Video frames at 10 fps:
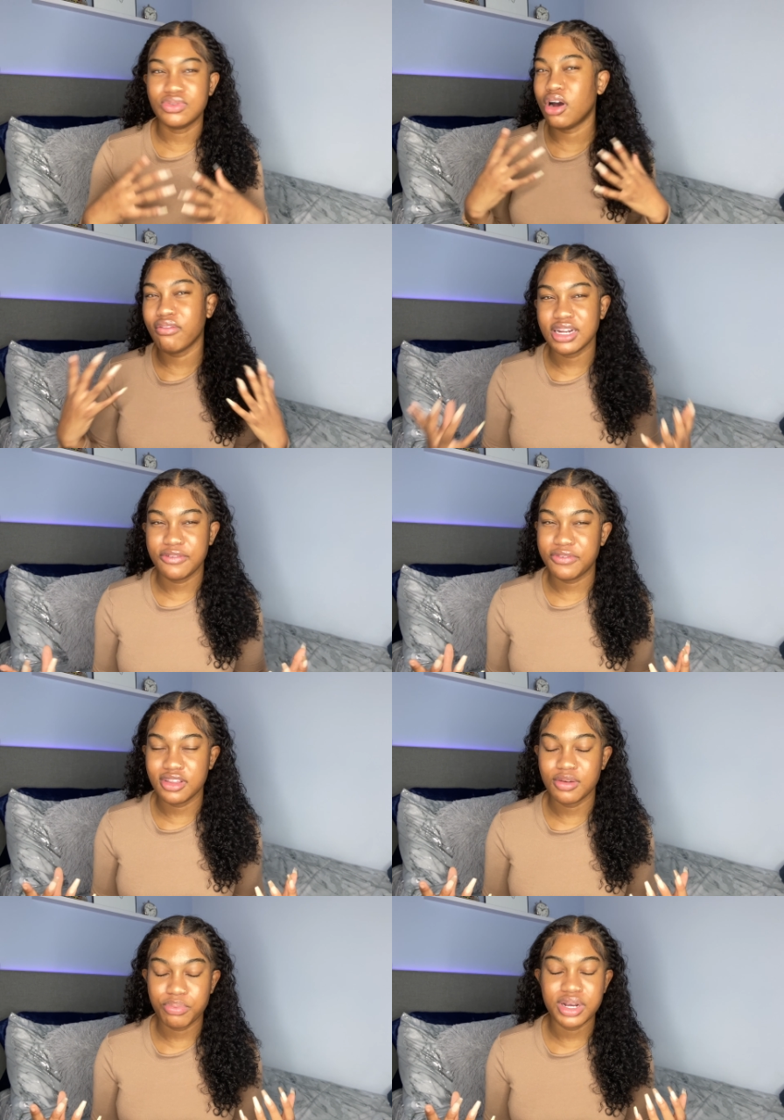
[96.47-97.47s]
already feel
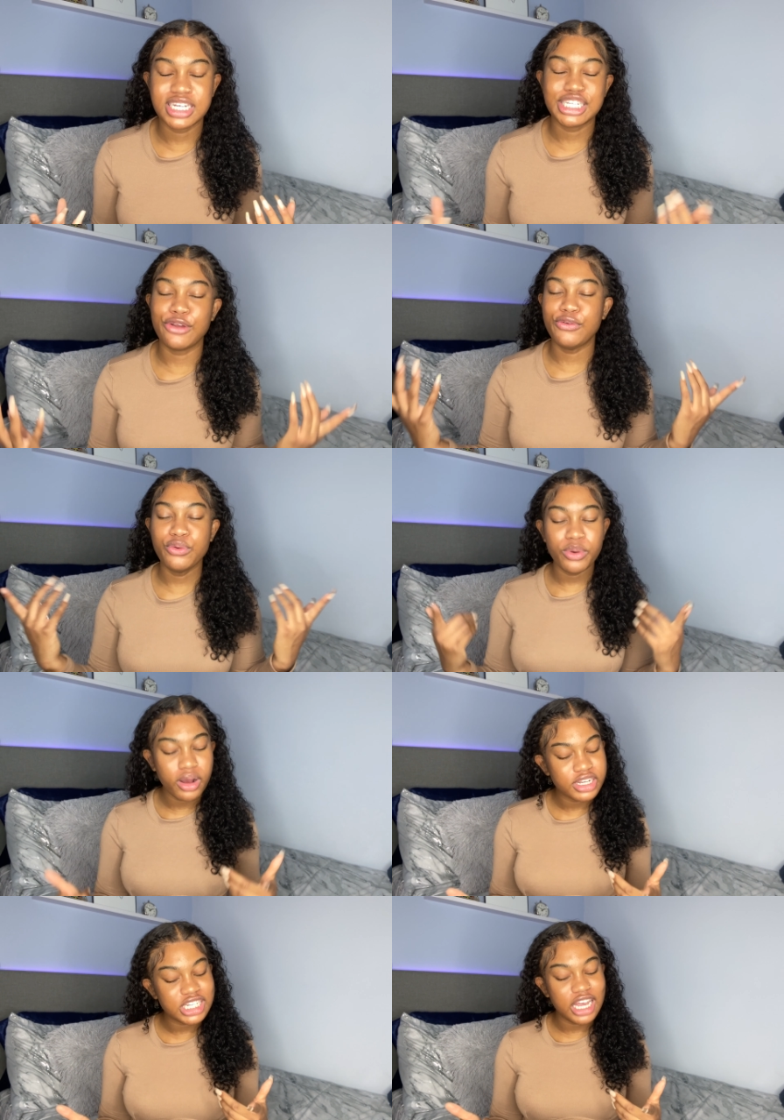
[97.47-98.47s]
the pricks if you are
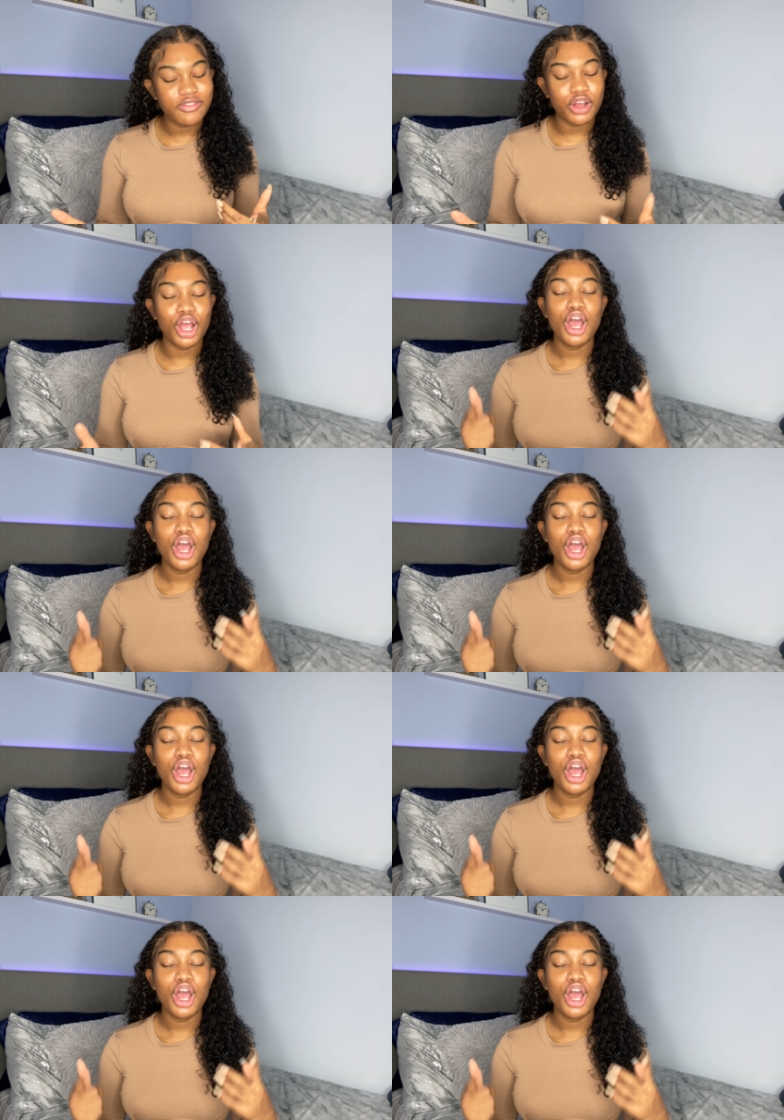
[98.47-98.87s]
a shaver